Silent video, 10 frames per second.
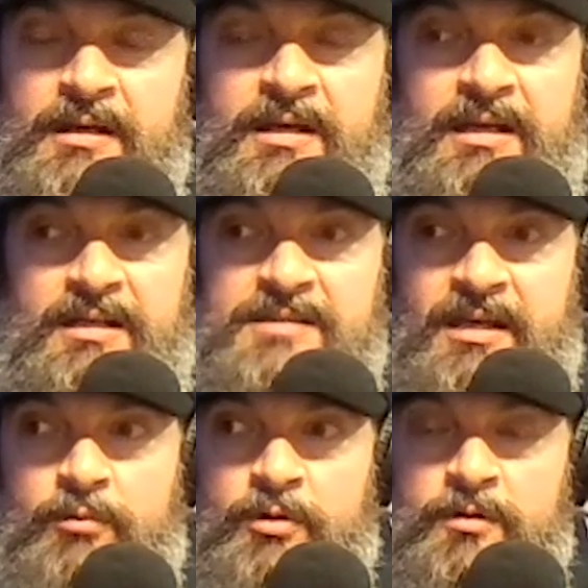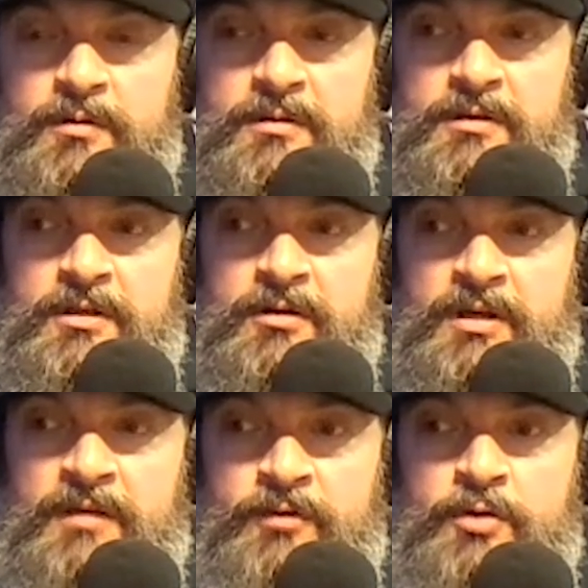he's like, well, you know,
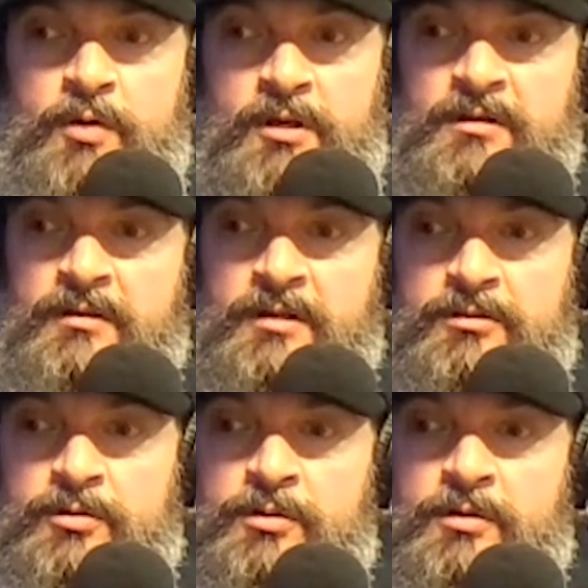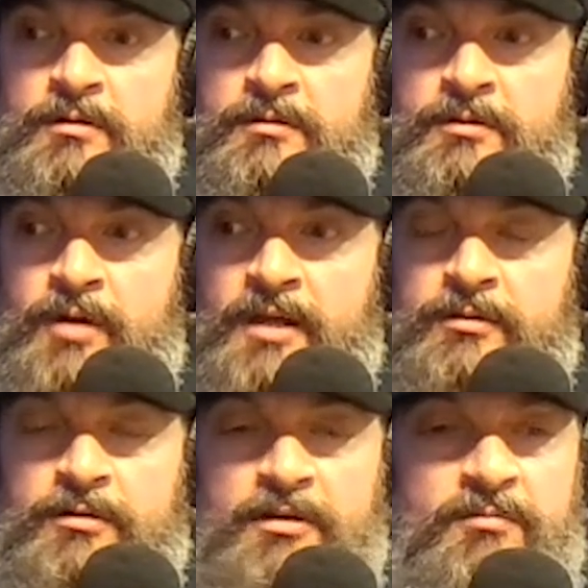if you wanted to look through a
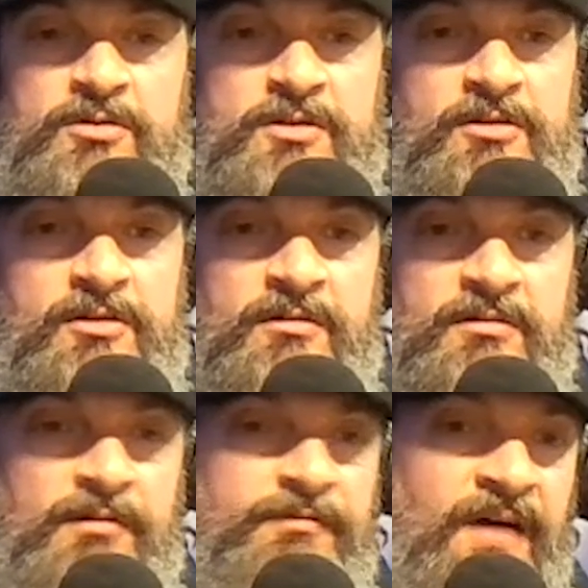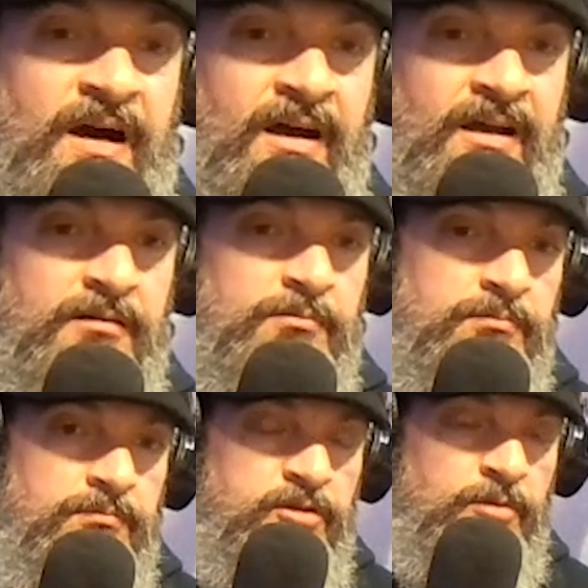directory of musicians to find
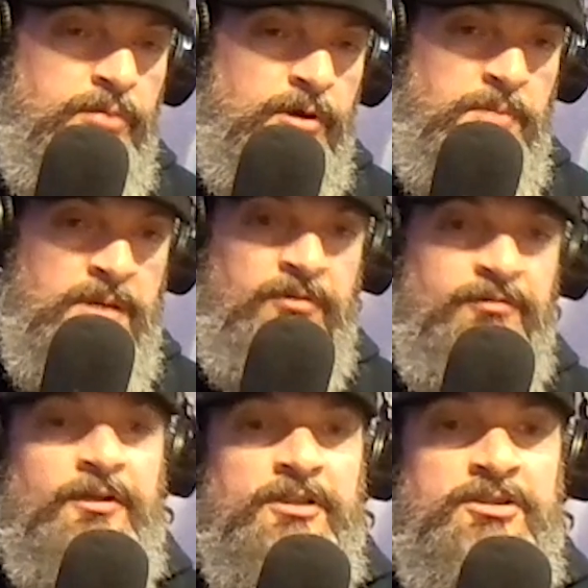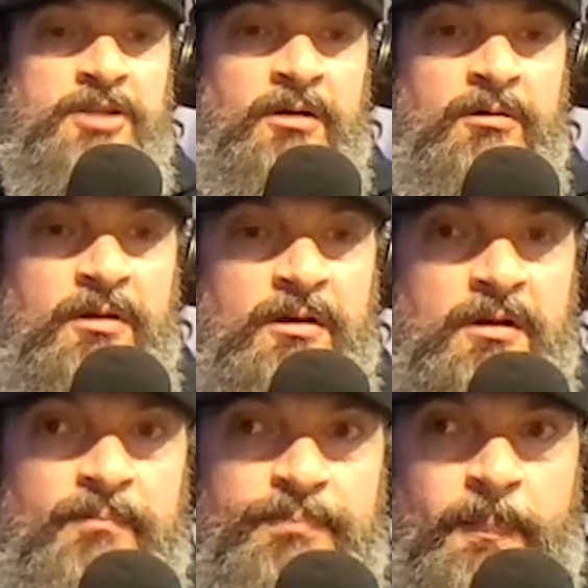to book people for a show,
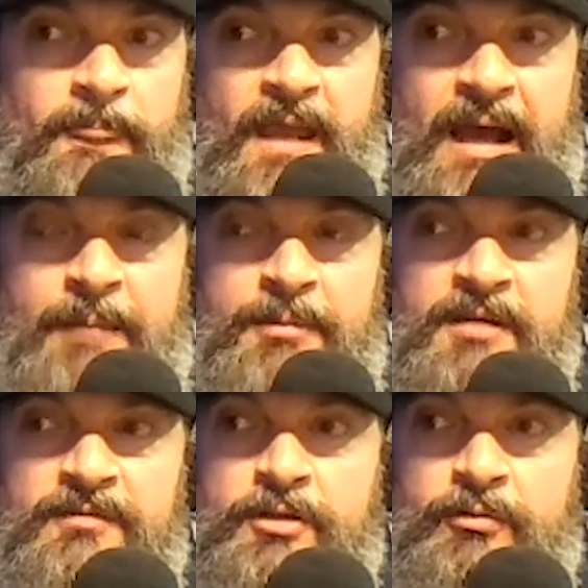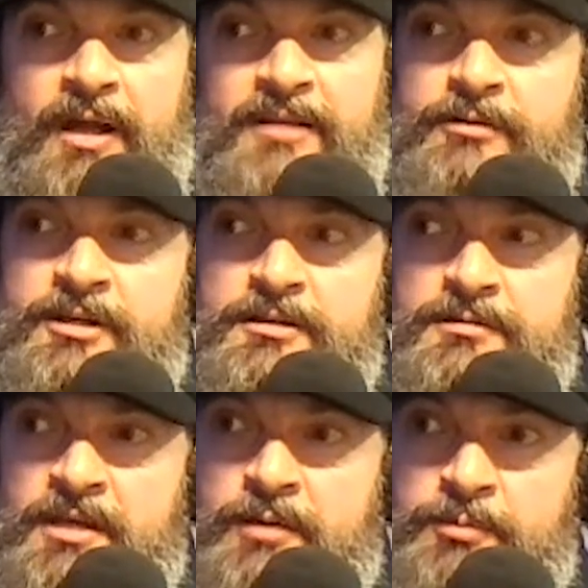how big of a directory do you
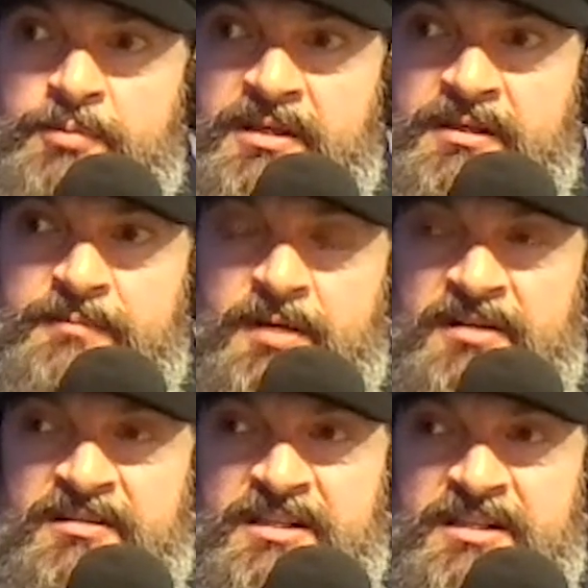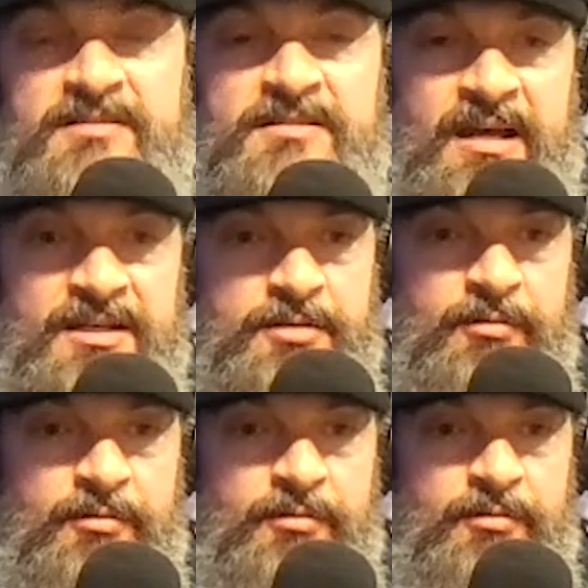think would be a decent sized
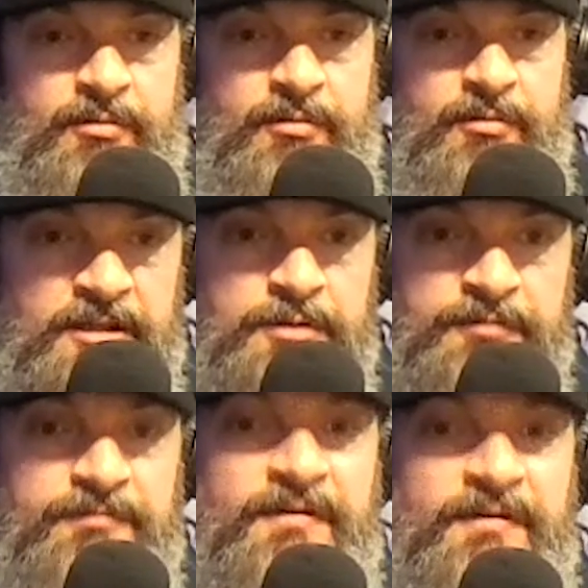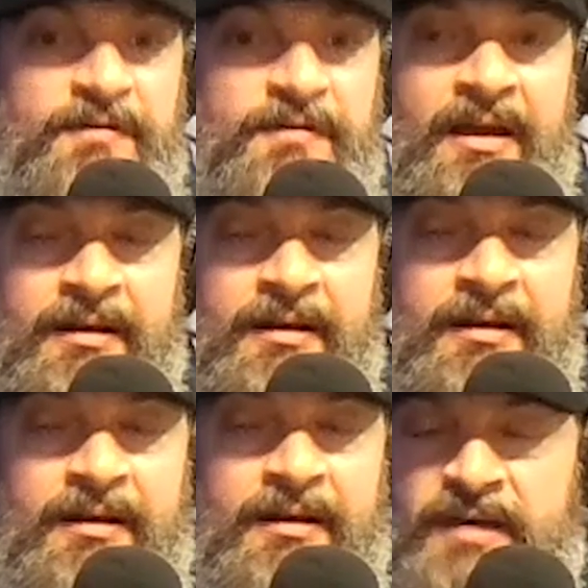directory that you would find
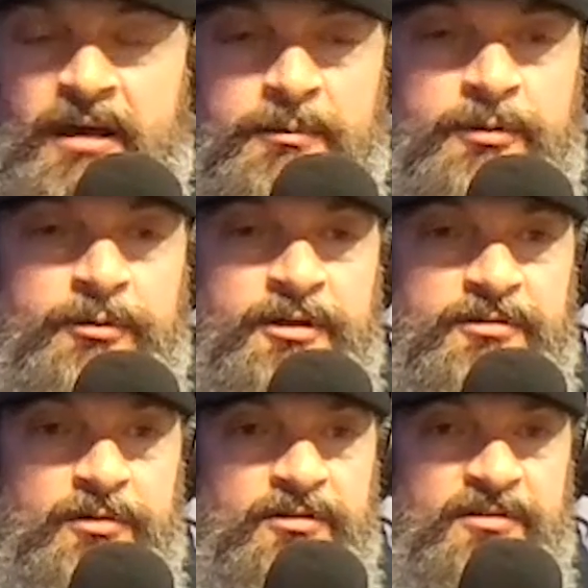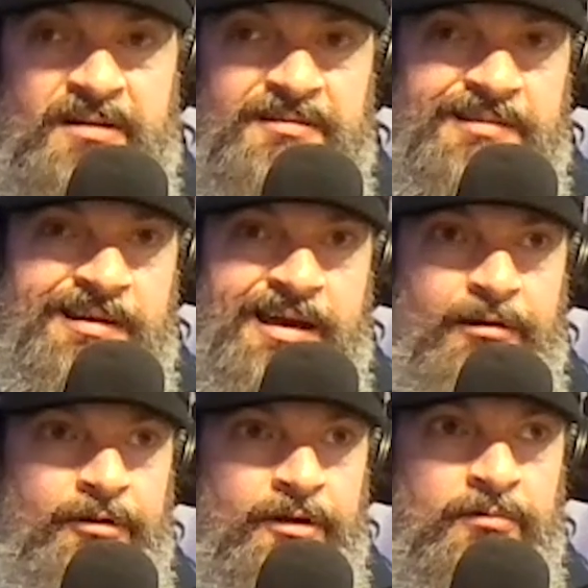a valuable resource? And I was like, I
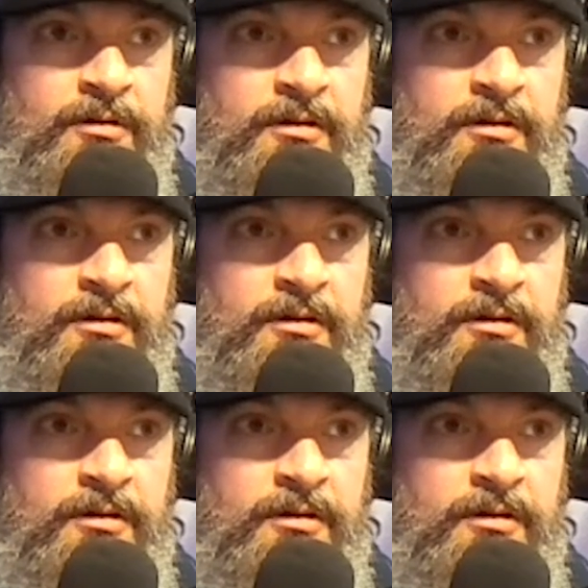don't know,